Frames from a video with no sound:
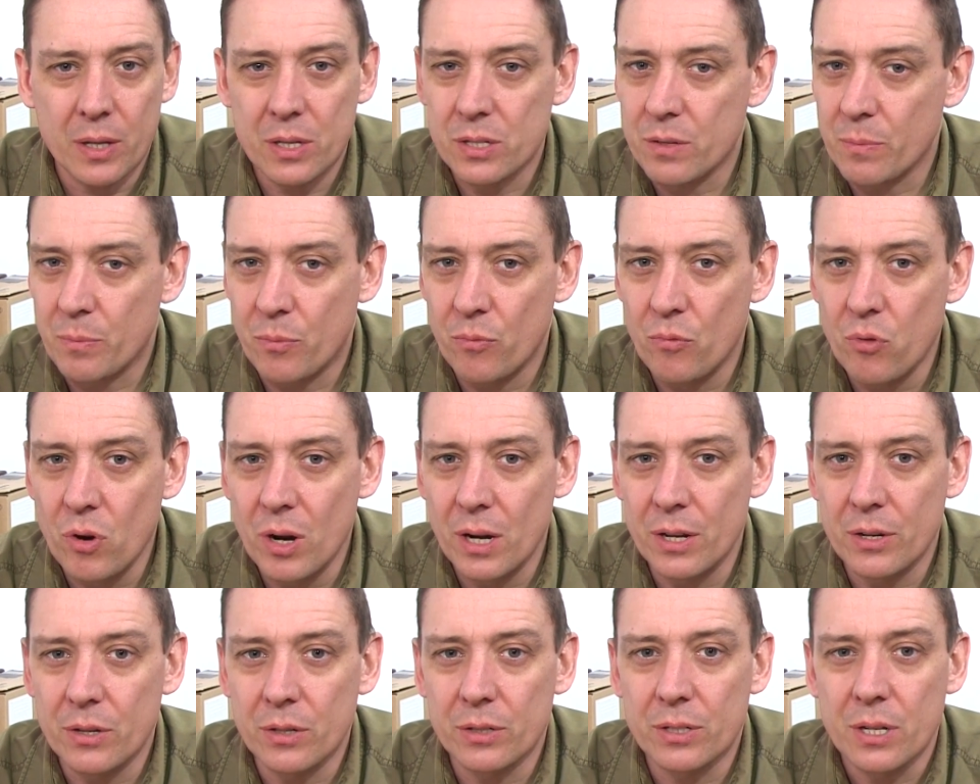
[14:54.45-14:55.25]
There's a
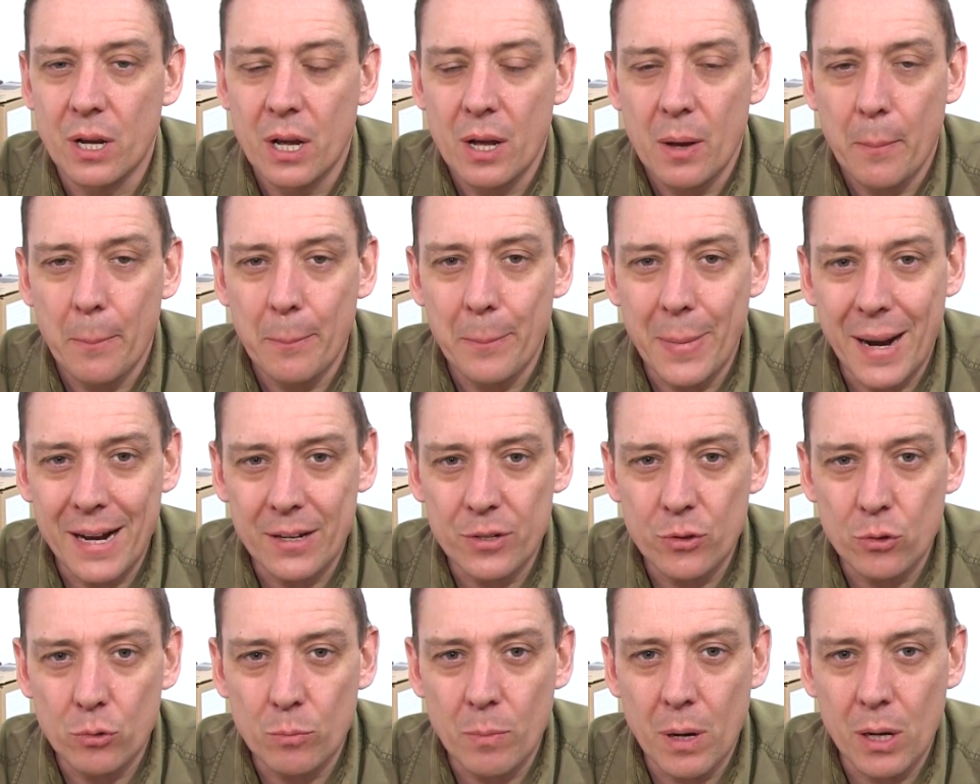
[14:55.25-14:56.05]
really good
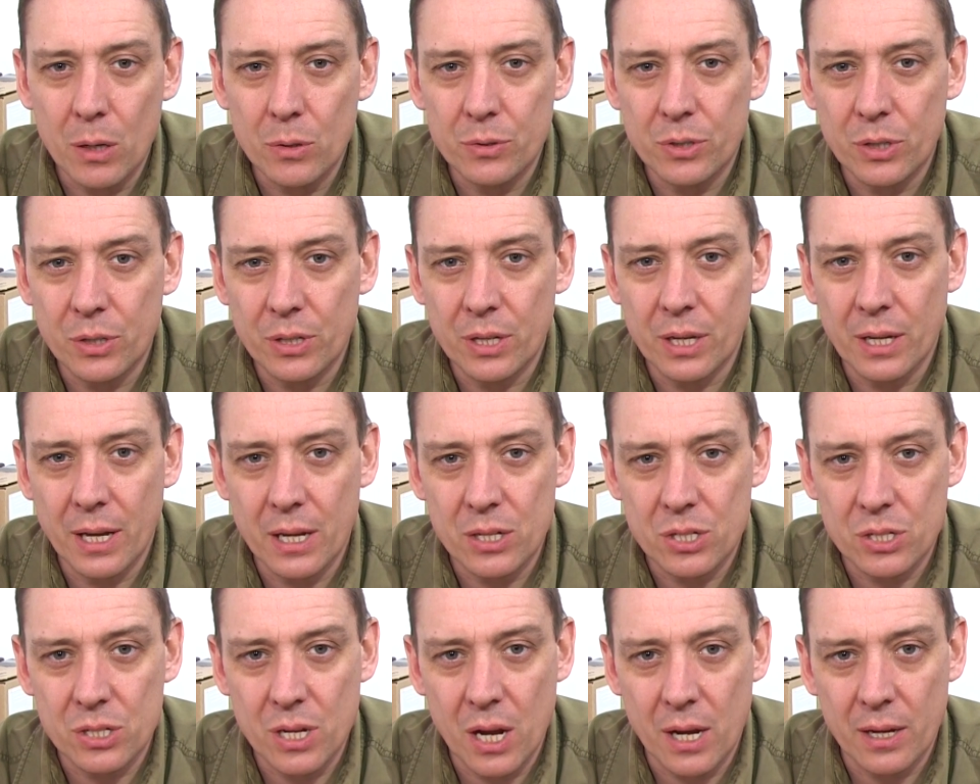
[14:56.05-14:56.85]
manual mode that you can
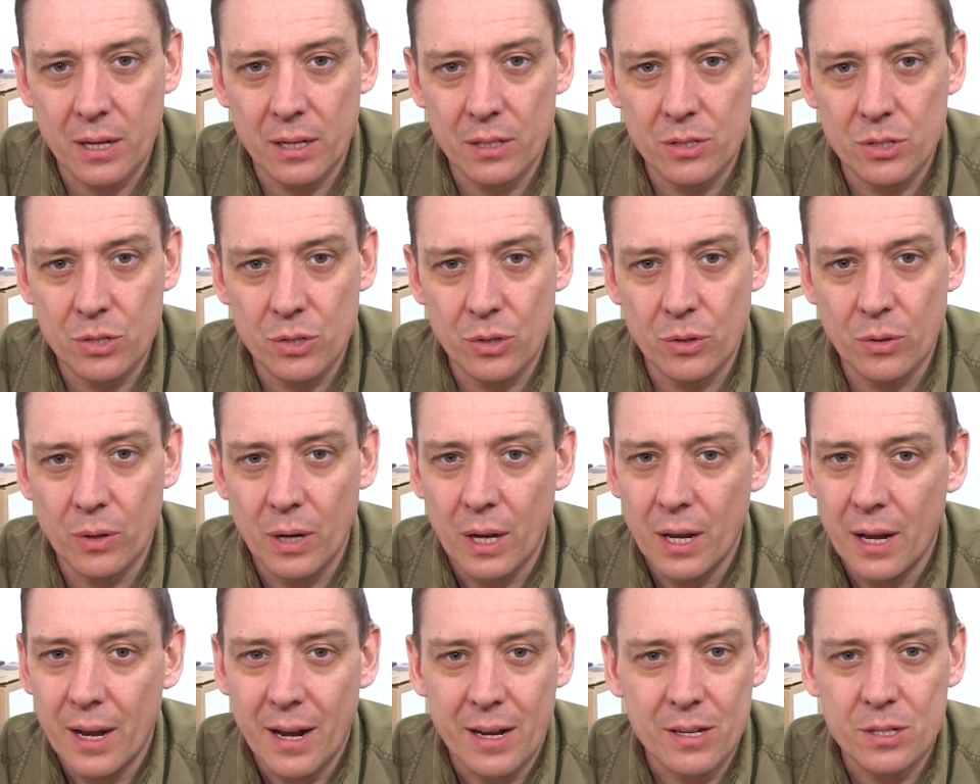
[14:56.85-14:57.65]
get stuck into,
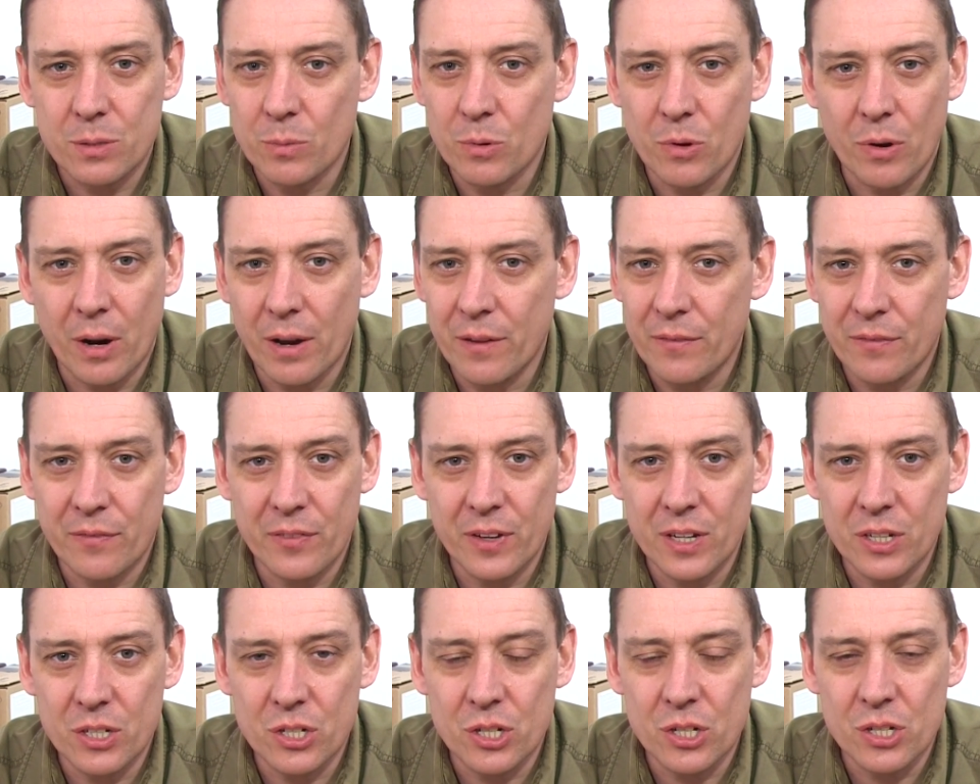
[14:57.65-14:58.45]
and some great
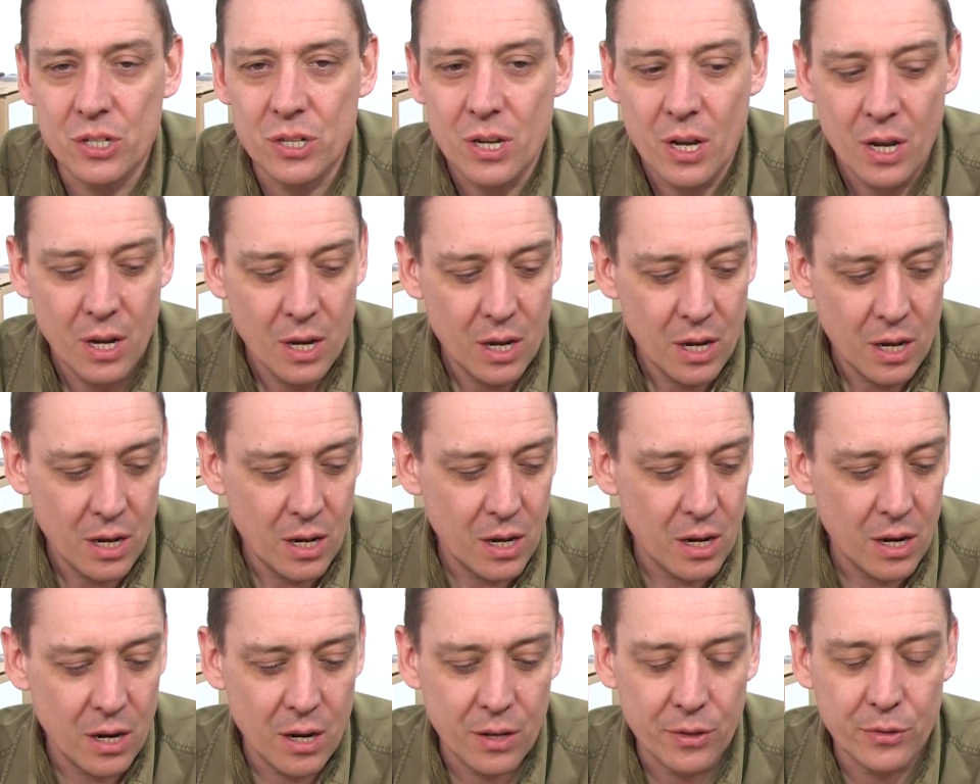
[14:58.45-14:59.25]
features
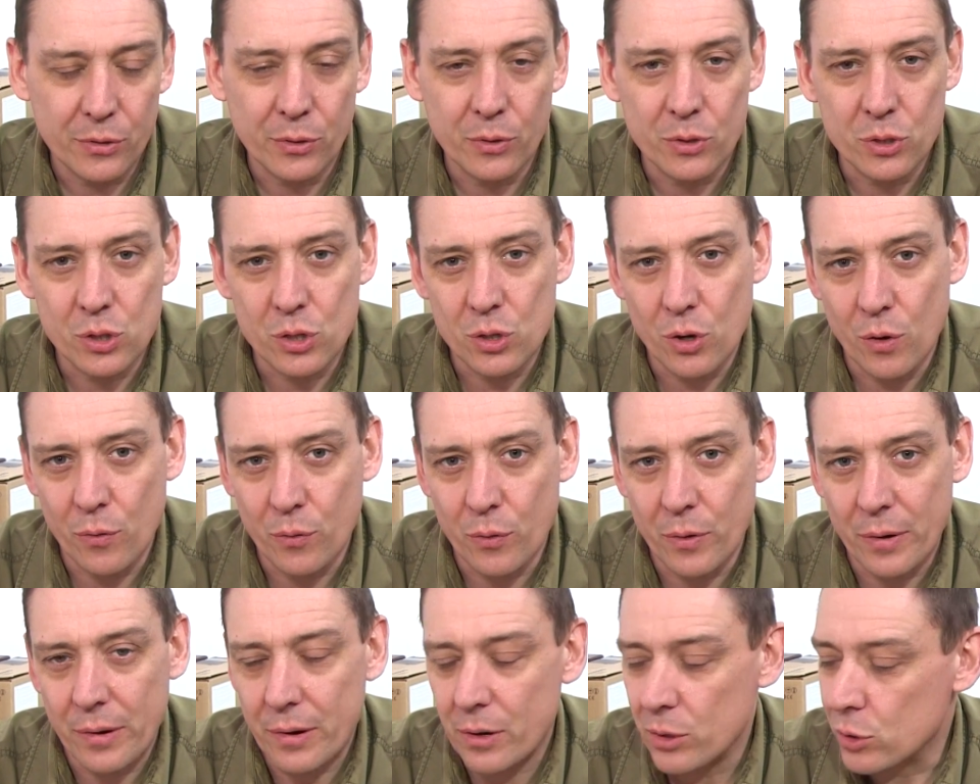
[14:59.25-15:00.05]
through the
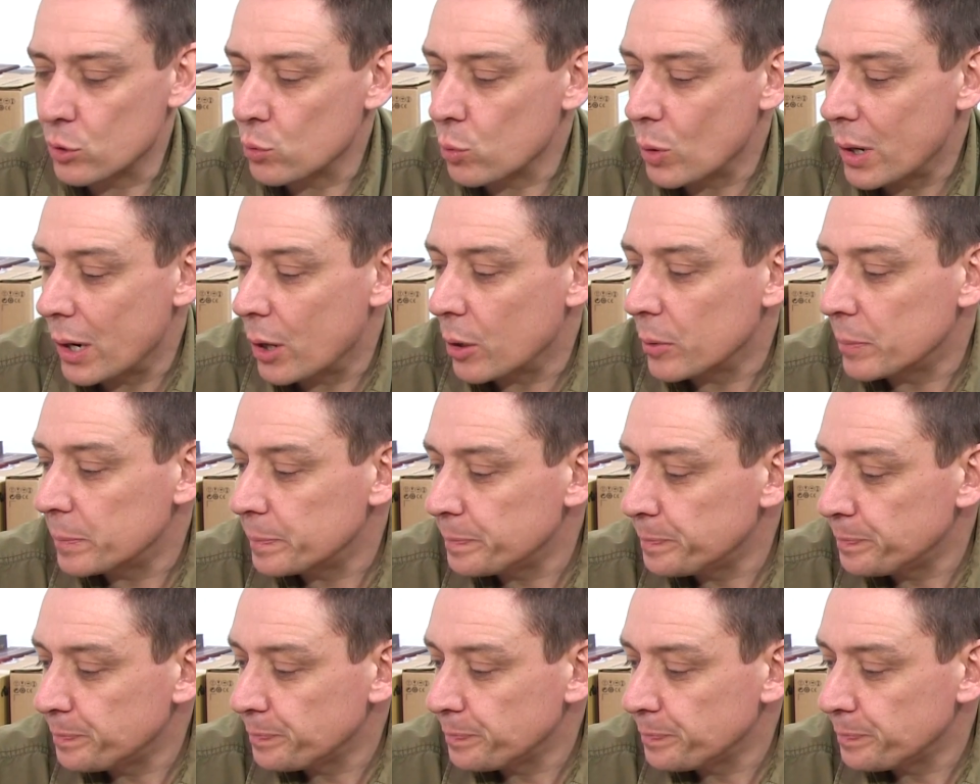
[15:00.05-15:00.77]
software as well.